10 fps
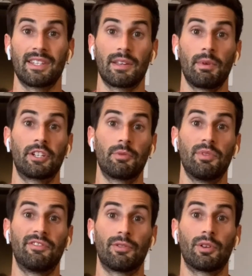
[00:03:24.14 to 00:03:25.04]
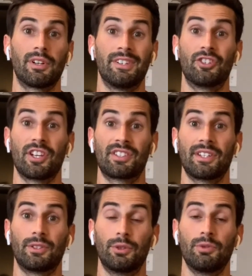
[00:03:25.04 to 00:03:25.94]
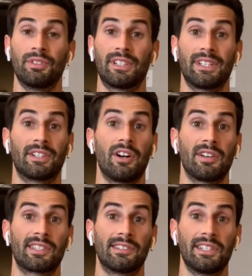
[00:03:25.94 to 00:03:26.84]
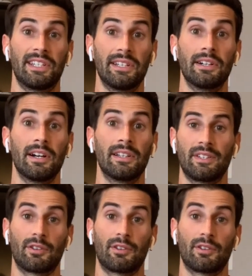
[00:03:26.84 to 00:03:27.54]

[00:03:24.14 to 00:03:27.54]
I mentioned before, ingesting gluten can cause leaky gut.